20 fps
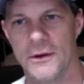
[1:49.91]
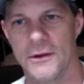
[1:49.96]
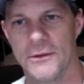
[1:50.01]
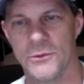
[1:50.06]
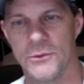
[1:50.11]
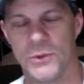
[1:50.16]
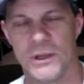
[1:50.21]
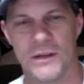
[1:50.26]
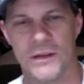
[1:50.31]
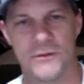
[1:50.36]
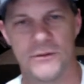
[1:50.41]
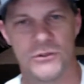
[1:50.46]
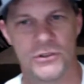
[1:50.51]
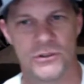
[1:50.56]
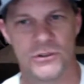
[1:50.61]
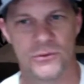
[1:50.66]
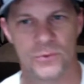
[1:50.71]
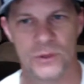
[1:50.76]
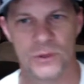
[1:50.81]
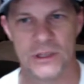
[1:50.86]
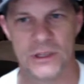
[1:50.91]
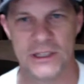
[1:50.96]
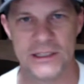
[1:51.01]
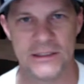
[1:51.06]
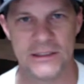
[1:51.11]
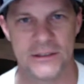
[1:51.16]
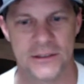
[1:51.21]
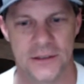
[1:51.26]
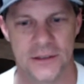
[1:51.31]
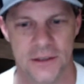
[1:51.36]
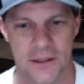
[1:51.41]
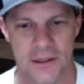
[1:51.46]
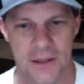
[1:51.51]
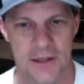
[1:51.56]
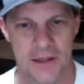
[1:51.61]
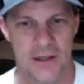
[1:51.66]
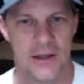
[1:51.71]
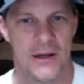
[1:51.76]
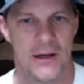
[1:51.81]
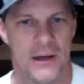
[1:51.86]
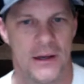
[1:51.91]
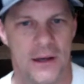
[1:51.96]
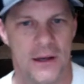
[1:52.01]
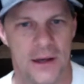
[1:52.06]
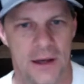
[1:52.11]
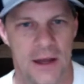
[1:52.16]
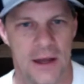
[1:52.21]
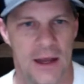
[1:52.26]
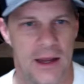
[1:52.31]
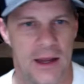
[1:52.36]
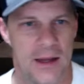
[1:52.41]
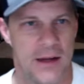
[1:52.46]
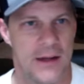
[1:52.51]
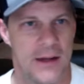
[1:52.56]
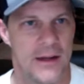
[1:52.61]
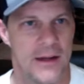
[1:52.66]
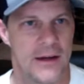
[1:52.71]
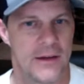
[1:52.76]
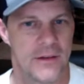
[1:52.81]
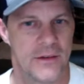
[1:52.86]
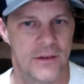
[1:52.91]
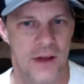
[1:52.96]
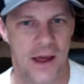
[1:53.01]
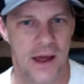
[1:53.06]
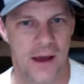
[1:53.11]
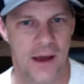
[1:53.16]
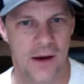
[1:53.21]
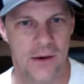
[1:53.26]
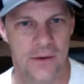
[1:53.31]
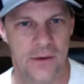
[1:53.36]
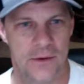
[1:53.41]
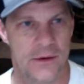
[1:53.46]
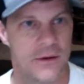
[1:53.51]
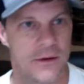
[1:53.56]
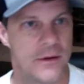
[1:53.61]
we have just released, and it is now